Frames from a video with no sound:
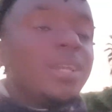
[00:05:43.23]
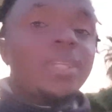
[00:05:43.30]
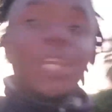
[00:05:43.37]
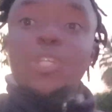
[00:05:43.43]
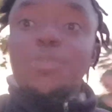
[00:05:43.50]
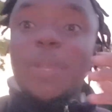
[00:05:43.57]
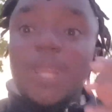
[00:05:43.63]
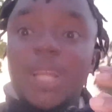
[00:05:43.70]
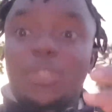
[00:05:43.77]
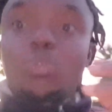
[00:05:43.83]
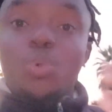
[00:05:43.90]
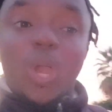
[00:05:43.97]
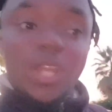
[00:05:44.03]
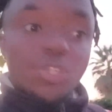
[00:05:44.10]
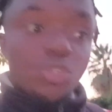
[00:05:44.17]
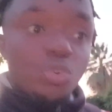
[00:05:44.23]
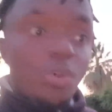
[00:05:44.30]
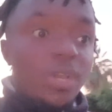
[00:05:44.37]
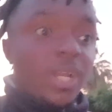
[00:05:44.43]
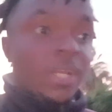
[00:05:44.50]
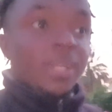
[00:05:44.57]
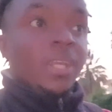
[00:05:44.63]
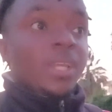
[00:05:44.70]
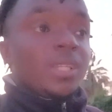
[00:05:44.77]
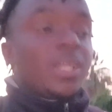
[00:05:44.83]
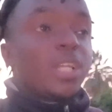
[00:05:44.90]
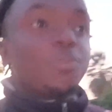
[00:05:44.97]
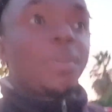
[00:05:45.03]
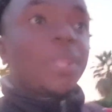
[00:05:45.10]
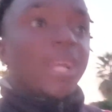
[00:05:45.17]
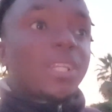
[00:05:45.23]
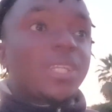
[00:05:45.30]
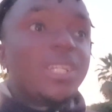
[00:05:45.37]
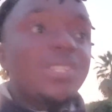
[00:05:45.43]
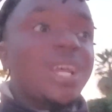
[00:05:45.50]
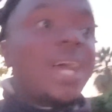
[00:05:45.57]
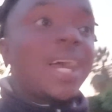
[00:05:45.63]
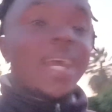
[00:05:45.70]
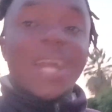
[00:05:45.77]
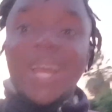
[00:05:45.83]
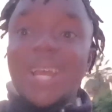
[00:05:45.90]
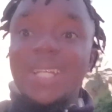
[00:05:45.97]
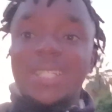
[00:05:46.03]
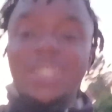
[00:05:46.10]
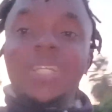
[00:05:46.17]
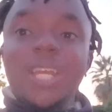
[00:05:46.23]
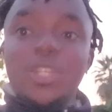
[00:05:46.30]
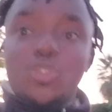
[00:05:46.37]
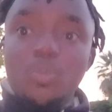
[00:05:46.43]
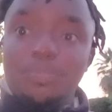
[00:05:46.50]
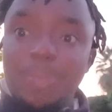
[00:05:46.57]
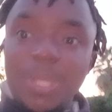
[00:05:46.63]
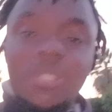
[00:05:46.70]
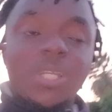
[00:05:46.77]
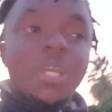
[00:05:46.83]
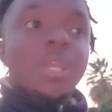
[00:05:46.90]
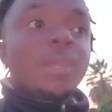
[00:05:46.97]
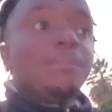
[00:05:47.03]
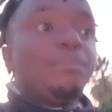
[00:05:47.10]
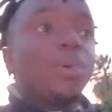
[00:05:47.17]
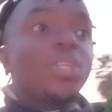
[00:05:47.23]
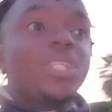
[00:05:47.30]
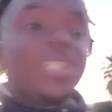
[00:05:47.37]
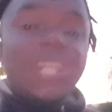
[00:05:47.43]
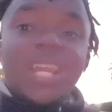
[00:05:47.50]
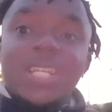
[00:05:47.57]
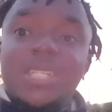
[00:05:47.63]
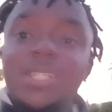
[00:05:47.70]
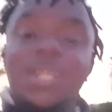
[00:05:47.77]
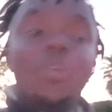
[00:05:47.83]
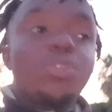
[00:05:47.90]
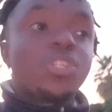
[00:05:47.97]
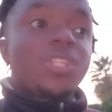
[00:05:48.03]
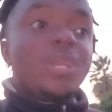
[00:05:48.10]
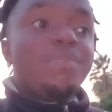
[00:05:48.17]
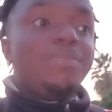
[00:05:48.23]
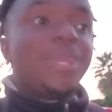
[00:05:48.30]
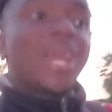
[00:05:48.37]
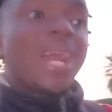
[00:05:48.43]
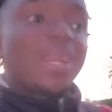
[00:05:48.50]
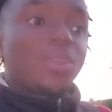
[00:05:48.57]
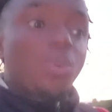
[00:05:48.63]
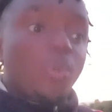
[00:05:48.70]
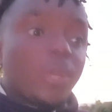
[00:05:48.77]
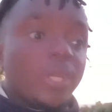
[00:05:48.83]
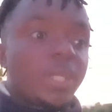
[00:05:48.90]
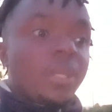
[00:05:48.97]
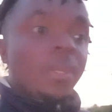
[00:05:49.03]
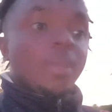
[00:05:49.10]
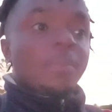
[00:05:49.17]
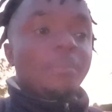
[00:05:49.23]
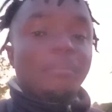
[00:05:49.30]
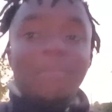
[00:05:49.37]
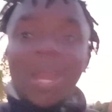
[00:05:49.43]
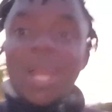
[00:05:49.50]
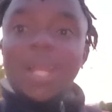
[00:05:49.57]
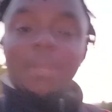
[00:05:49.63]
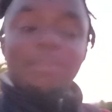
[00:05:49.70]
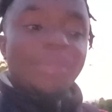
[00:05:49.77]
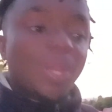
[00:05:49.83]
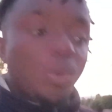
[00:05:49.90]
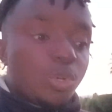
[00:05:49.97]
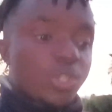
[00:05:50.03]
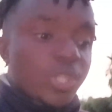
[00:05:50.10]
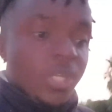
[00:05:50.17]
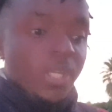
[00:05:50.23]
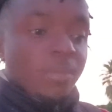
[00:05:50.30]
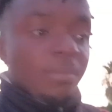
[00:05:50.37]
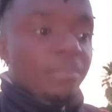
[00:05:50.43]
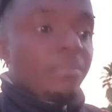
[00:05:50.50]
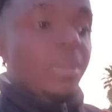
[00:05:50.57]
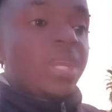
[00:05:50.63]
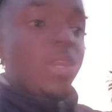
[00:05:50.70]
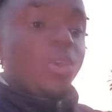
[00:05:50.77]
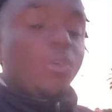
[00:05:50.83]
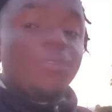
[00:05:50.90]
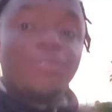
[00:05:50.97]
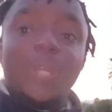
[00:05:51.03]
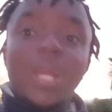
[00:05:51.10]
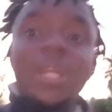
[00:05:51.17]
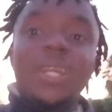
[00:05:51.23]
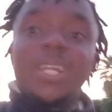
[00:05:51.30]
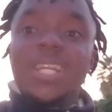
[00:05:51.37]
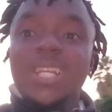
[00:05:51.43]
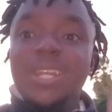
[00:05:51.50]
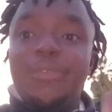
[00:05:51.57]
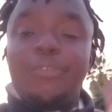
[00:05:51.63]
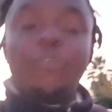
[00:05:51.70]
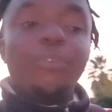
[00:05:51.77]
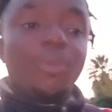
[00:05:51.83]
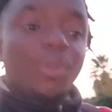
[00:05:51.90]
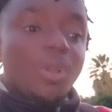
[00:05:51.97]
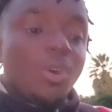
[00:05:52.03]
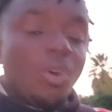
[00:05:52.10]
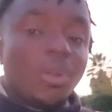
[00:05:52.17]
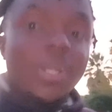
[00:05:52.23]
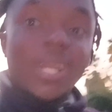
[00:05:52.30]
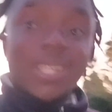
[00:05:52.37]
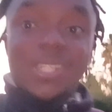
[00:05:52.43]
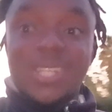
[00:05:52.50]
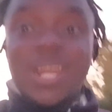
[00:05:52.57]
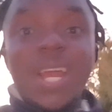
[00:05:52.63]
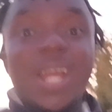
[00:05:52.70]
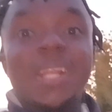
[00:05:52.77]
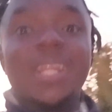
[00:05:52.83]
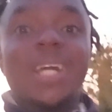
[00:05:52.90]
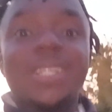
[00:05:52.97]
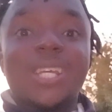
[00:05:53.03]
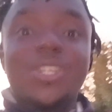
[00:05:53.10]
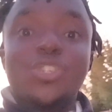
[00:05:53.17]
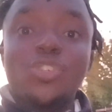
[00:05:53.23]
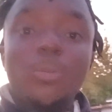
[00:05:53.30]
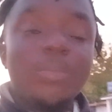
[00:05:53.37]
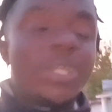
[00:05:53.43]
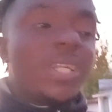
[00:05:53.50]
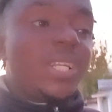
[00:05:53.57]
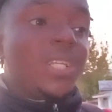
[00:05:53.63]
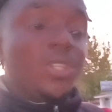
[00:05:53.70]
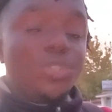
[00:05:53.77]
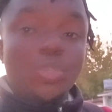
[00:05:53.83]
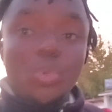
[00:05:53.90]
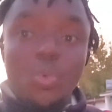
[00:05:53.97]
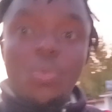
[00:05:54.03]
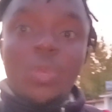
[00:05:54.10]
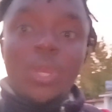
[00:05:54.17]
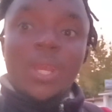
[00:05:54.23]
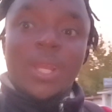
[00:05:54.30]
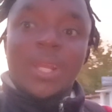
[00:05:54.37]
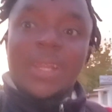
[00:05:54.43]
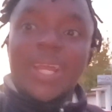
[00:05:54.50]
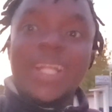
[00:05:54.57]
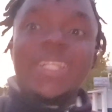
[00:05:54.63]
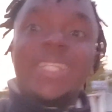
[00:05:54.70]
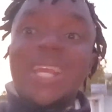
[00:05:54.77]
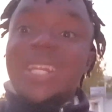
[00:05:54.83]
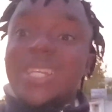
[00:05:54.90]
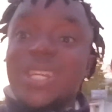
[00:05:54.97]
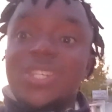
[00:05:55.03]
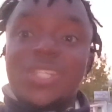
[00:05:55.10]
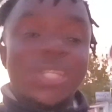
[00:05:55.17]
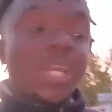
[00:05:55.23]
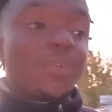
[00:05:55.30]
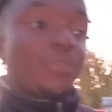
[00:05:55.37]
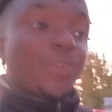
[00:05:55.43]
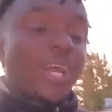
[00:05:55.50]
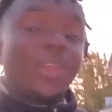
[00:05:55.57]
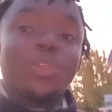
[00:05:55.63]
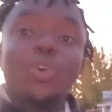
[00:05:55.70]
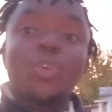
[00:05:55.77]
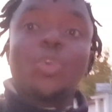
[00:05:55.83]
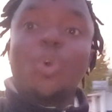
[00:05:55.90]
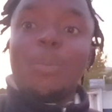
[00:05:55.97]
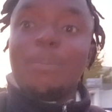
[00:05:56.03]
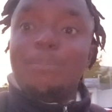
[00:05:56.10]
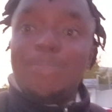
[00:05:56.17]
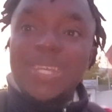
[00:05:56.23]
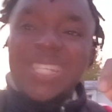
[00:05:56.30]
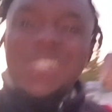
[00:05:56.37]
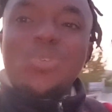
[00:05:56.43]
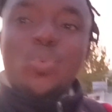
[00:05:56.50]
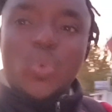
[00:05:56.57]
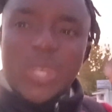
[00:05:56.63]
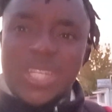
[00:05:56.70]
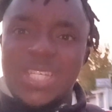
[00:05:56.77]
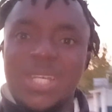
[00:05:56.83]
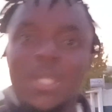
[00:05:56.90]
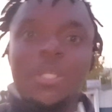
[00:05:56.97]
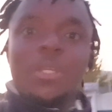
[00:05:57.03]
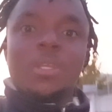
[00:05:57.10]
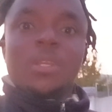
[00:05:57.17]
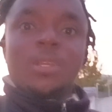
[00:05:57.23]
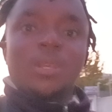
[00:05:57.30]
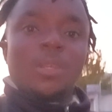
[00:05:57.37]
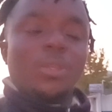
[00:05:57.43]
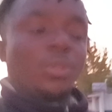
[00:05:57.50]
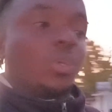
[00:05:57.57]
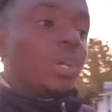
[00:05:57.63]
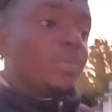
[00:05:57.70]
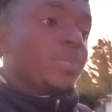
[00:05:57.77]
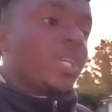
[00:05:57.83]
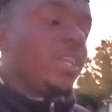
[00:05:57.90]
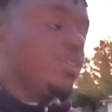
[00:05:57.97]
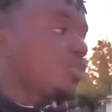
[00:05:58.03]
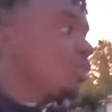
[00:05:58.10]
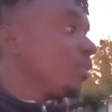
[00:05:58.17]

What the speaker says: Despite that you are struggling, despite that things are hard a little bit, but yet they'll still be annoyed, mad, because many of them really understand that there's something in you that they themselves cannot compete with. You know what I'm saying?